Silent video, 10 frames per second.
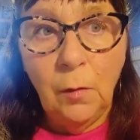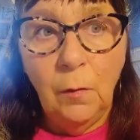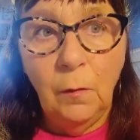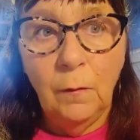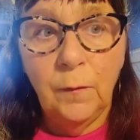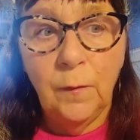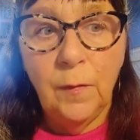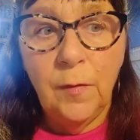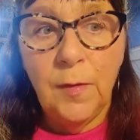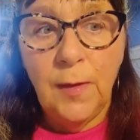of
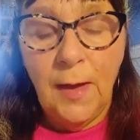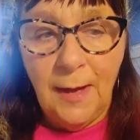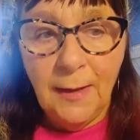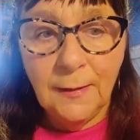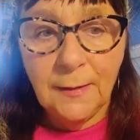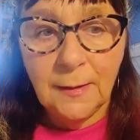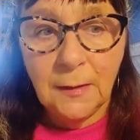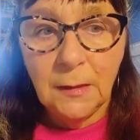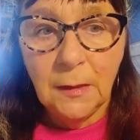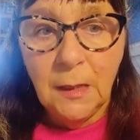that.